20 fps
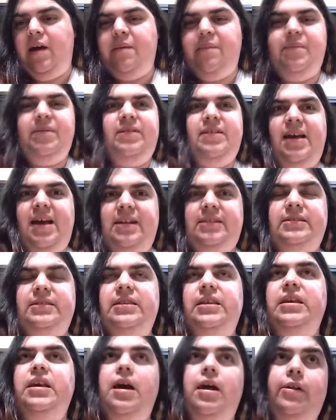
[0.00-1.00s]
besides
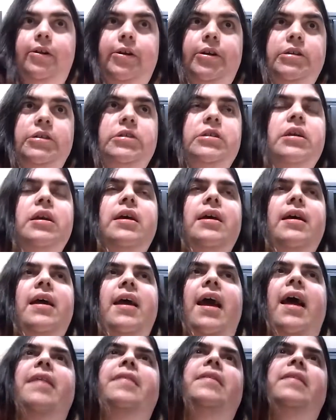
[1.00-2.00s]
the colors
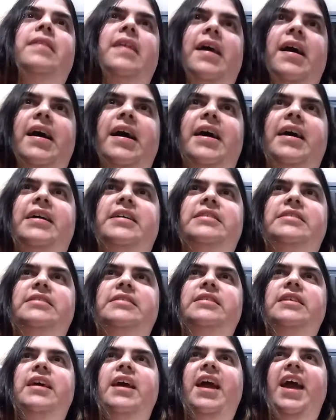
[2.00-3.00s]
and the
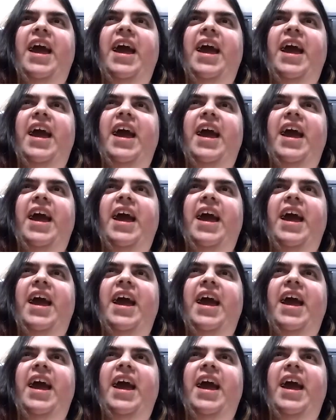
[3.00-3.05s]
lines